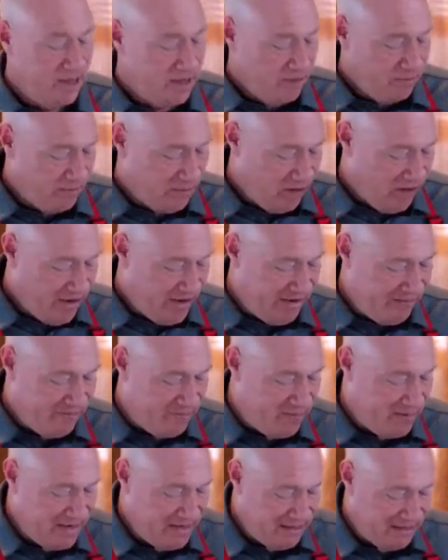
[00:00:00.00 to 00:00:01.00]
All right,
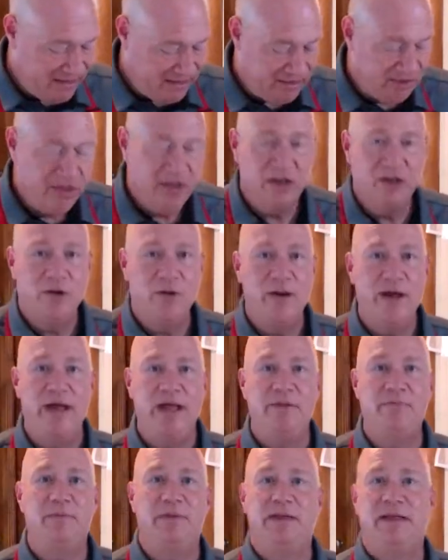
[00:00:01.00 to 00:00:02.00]
everybody, let's go
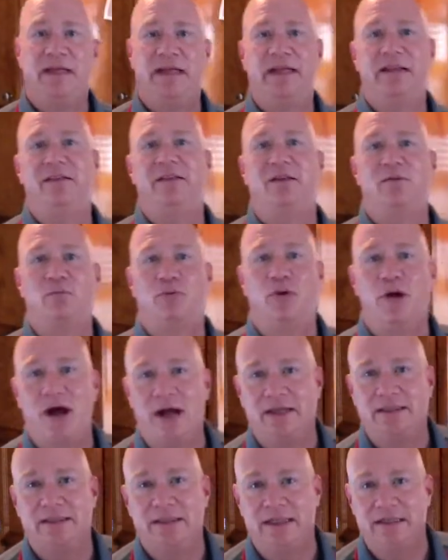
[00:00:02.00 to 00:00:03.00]
ahead and begin the
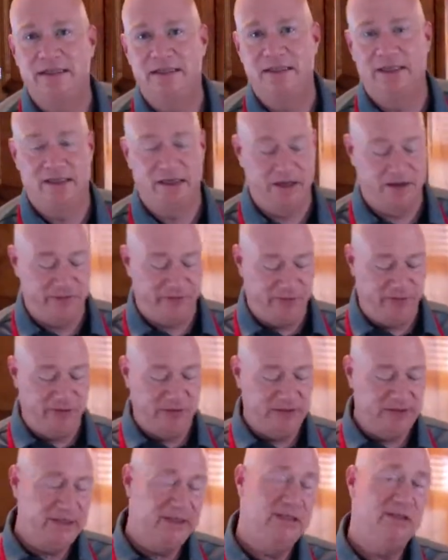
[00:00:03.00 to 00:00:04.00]
process here. Now, the
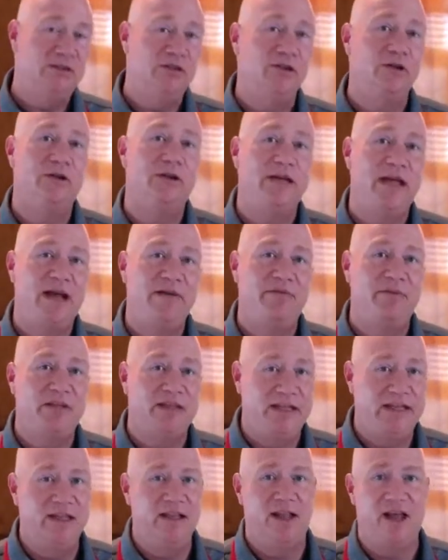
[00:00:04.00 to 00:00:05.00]
first thing is you're going to have the
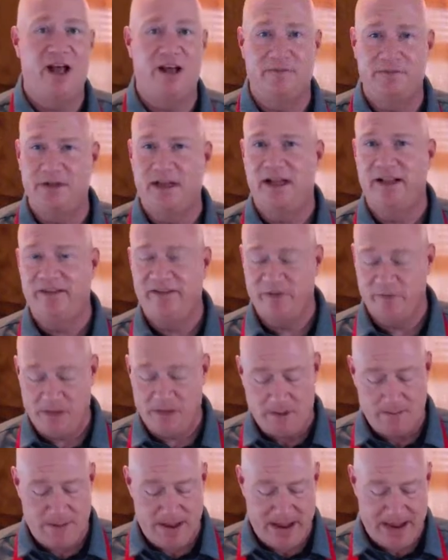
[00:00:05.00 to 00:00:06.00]
key limes. I'll let them in
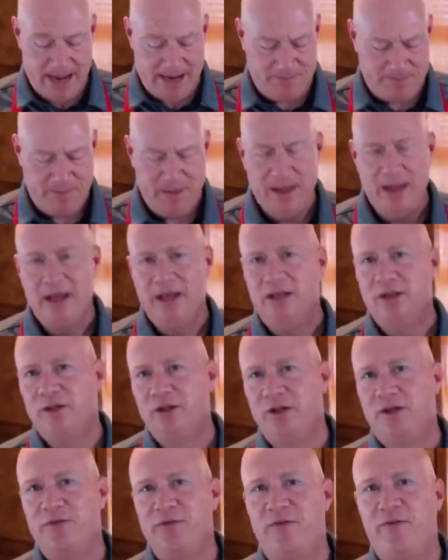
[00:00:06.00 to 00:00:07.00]
the bag.
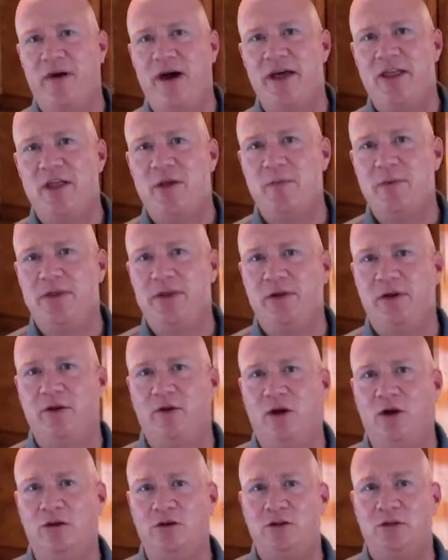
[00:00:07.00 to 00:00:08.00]
You can find them in the
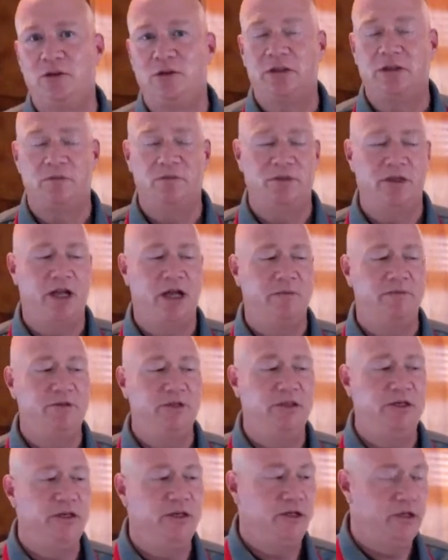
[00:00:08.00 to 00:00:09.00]
grocery. Sometimes
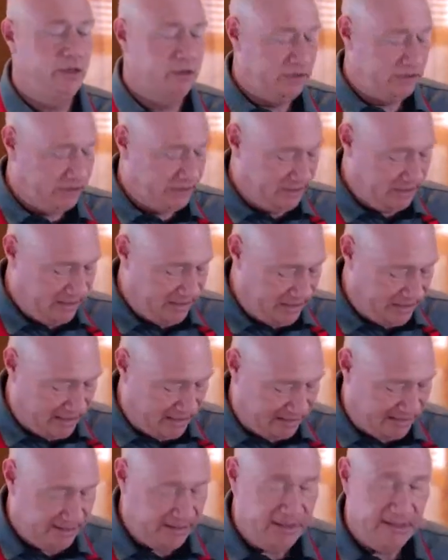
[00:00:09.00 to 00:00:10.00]
you can go to the
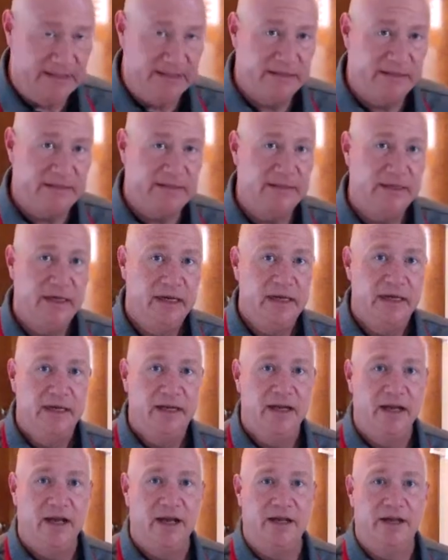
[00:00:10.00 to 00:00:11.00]
tiendas,
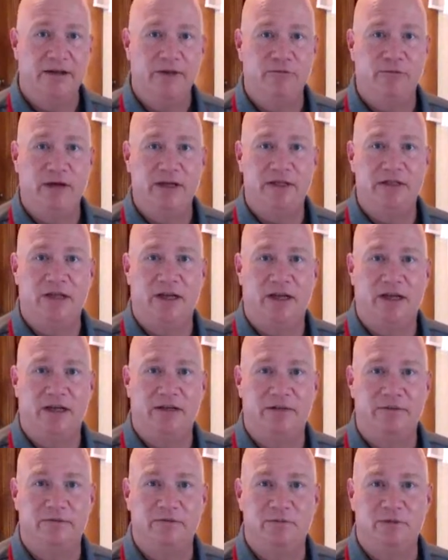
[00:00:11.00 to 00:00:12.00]

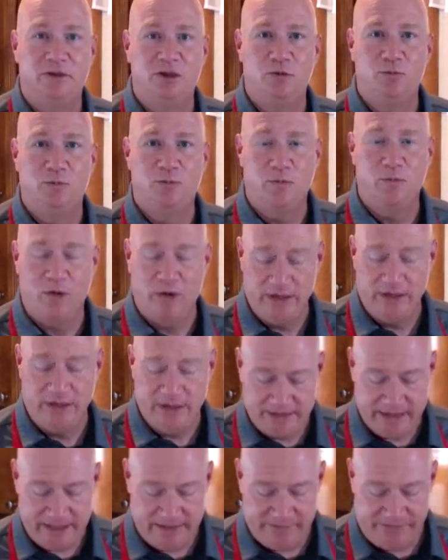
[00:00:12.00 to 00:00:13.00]

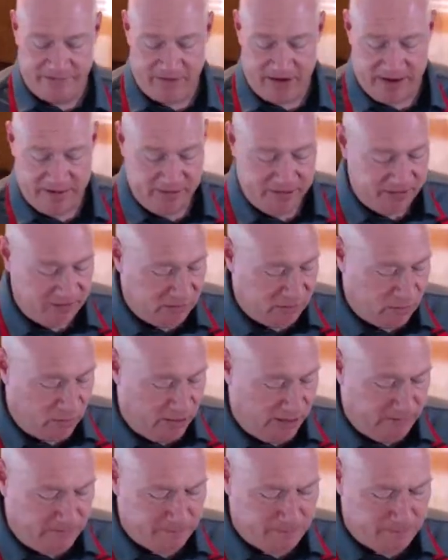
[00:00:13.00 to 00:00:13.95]
supermarkets, and find those as well.